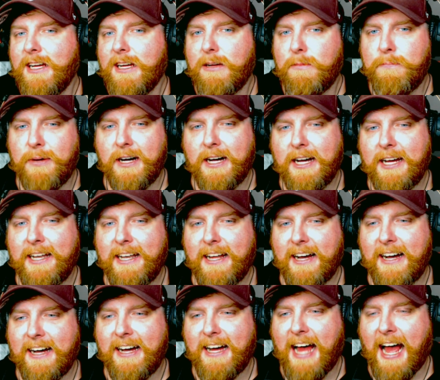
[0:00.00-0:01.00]
but
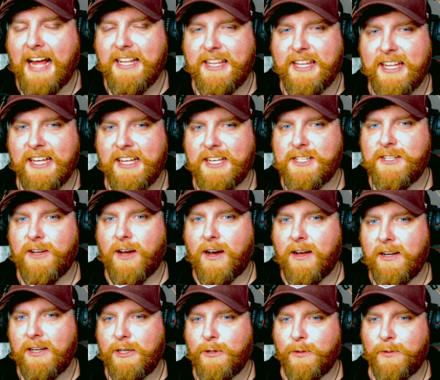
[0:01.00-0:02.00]
I think
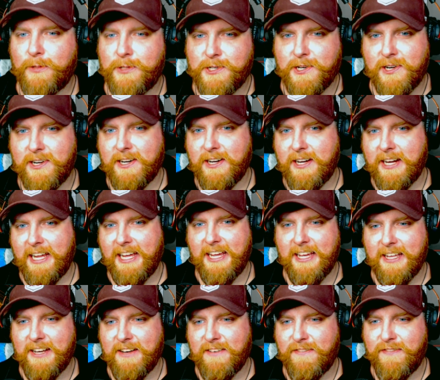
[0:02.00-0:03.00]
sauna culture
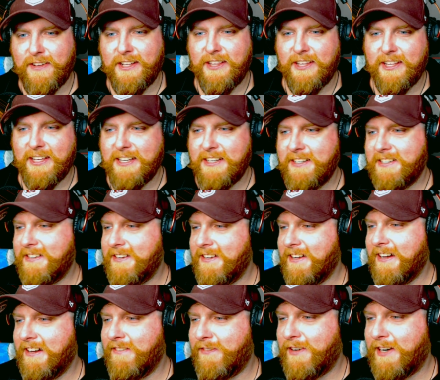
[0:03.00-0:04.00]
in Finland,
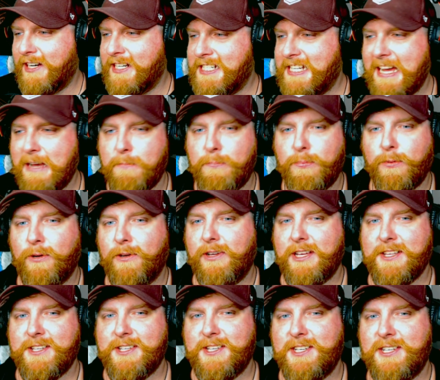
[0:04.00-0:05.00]
for example,
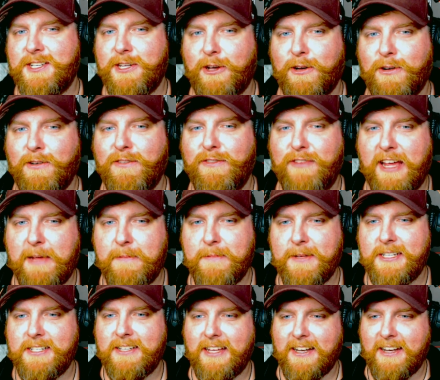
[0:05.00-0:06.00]
is so
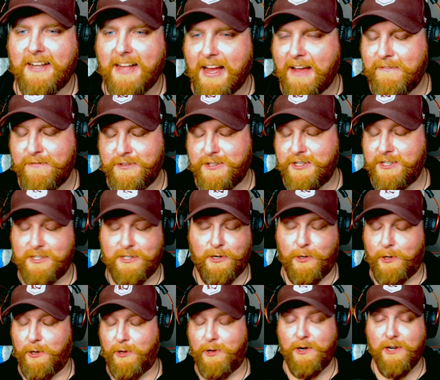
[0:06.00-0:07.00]
famous that I've just
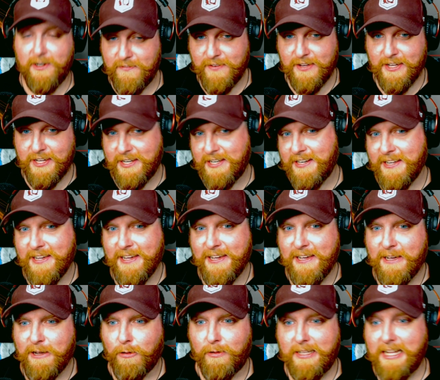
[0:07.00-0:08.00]
heard of it
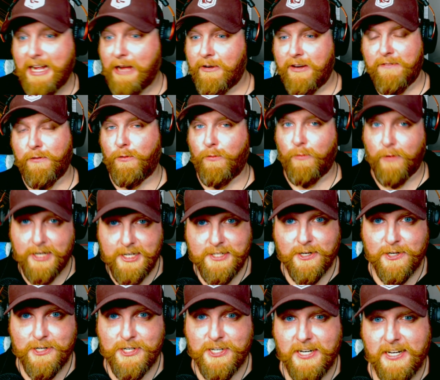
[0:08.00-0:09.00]
without even
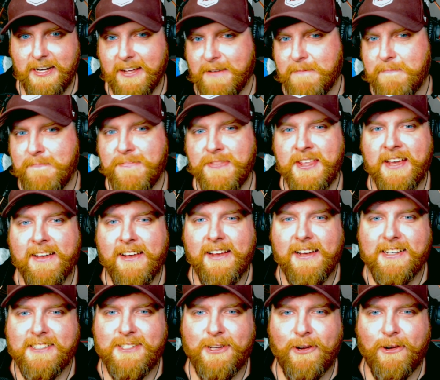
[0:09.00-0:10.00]
researching it.
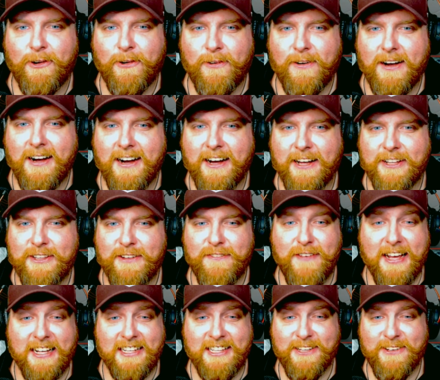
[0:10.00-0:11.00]
So the
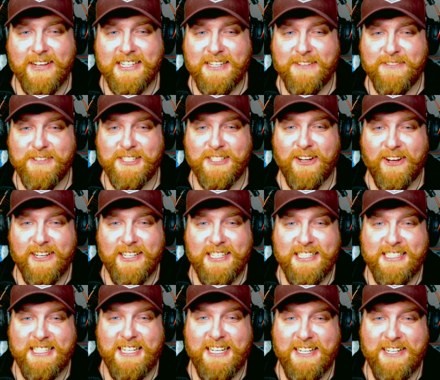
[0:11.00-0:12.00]
fact that you guys have
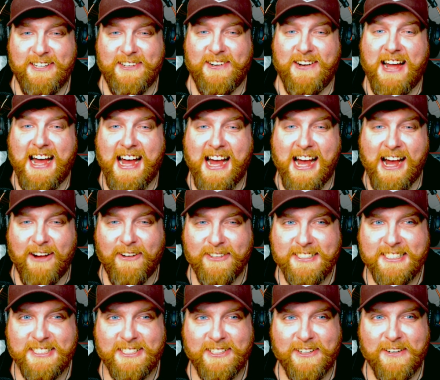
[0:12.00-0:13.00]
saunas in your
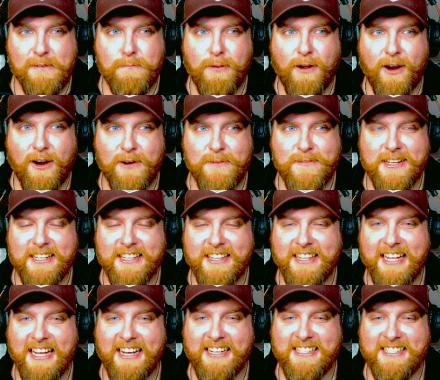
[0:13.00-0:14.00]
house or apartment,
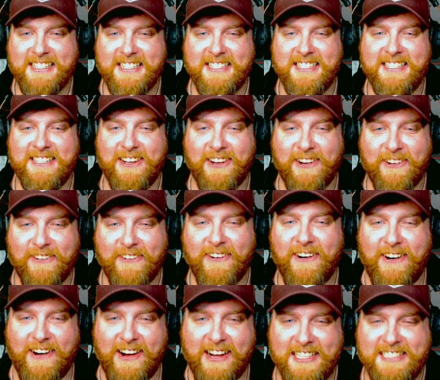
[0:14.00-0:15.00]
that is so
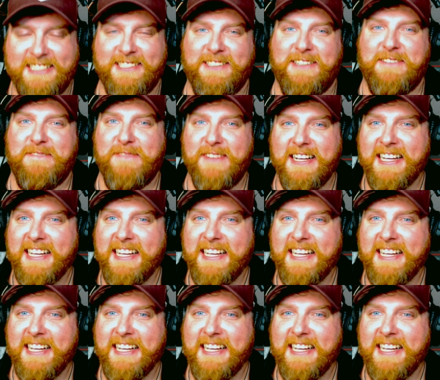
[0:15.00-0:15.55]
awesome.